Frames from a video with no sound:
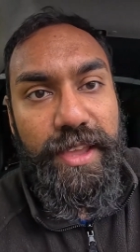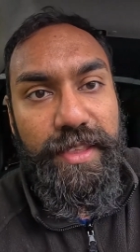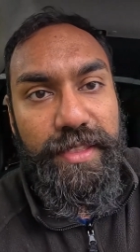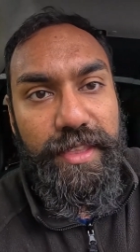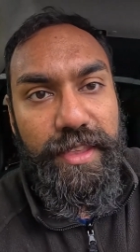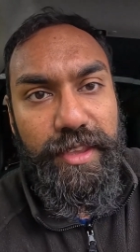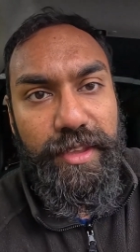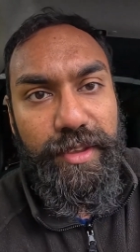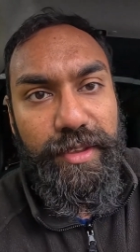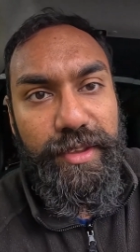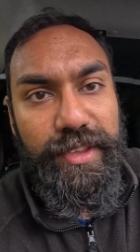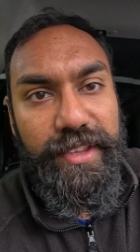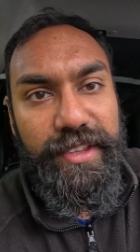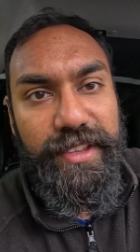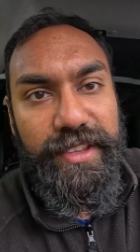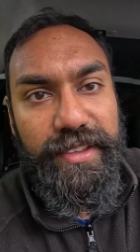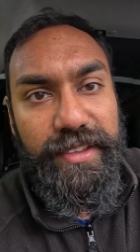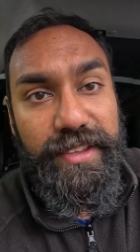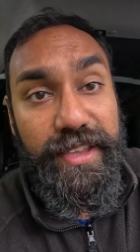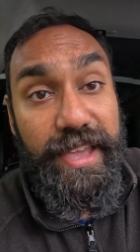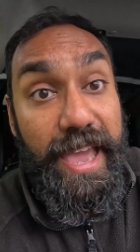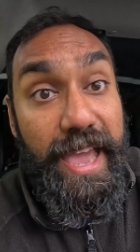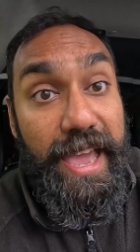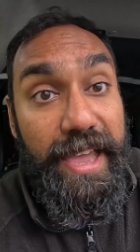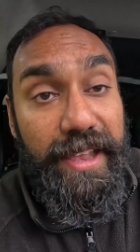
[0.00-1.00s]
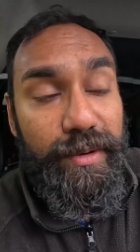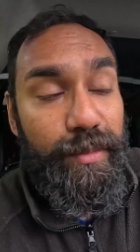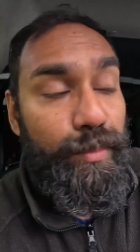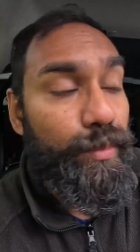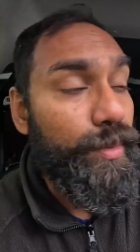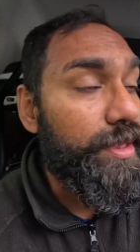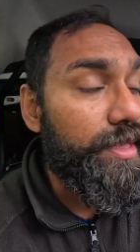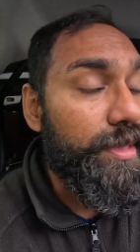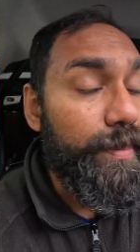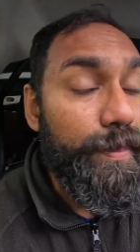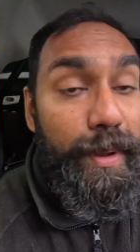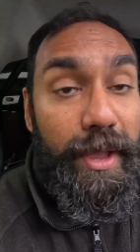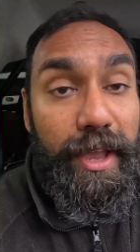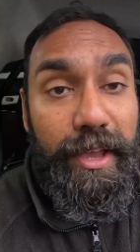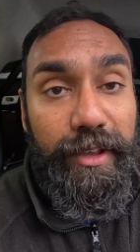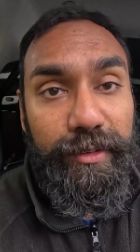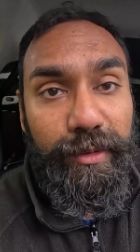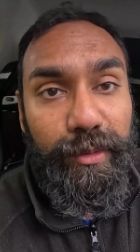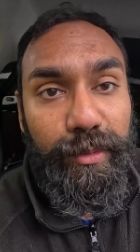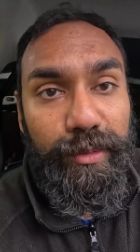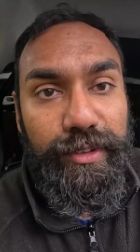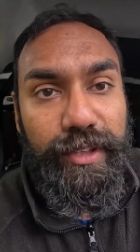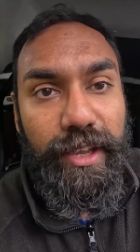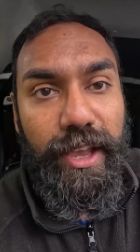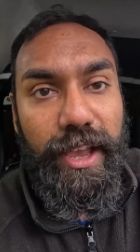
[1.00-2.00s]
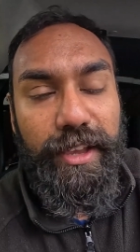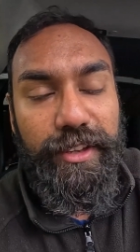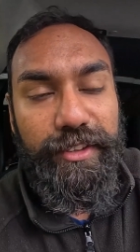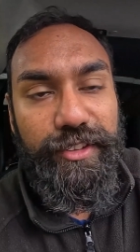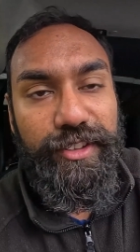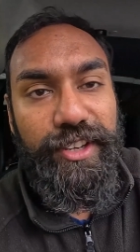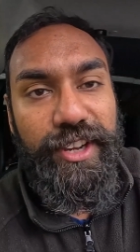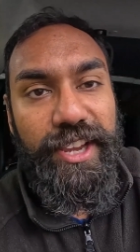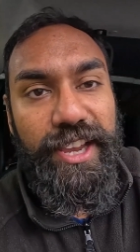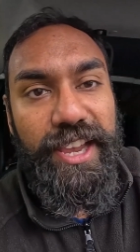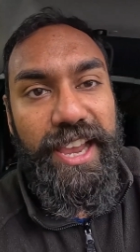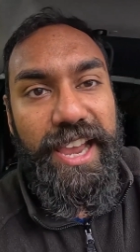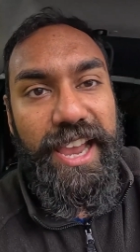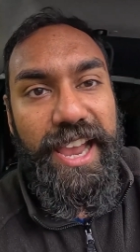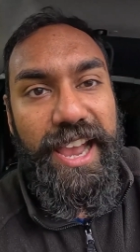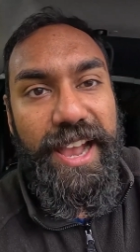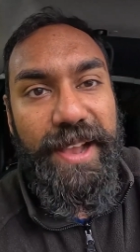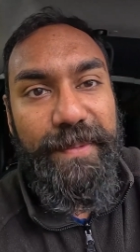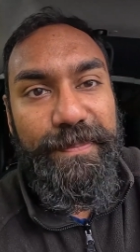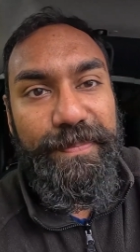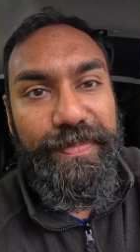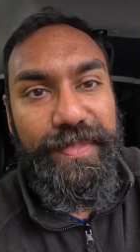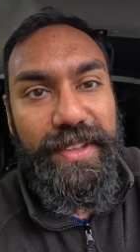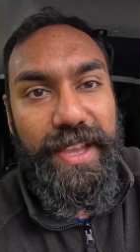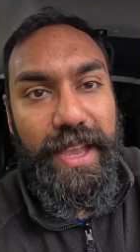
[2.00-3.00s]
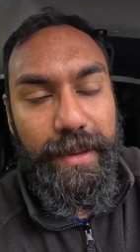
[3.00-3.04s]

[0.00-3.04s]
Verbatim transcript: that you can get with a personal touch um,